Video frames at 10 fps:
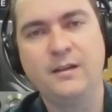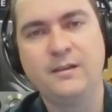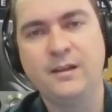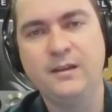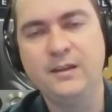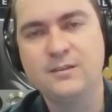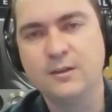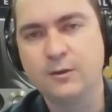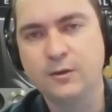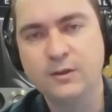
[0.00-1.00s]
they need to
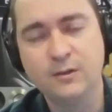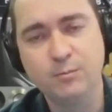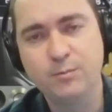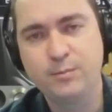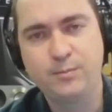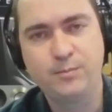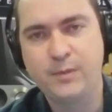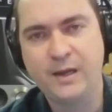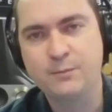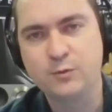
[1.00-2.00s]
look good, and
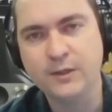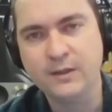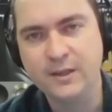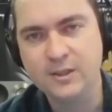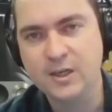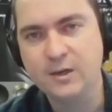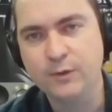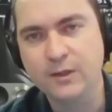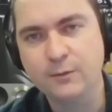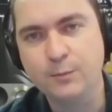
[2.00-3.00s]
perhaps one that they share
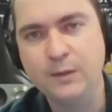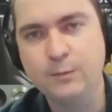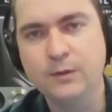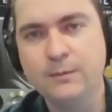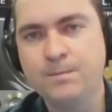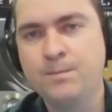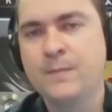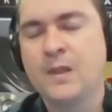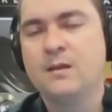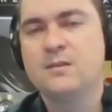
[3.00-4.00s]
with other people.
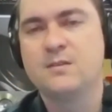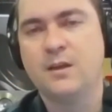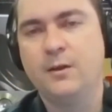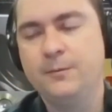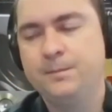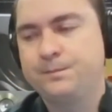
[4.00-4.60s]
So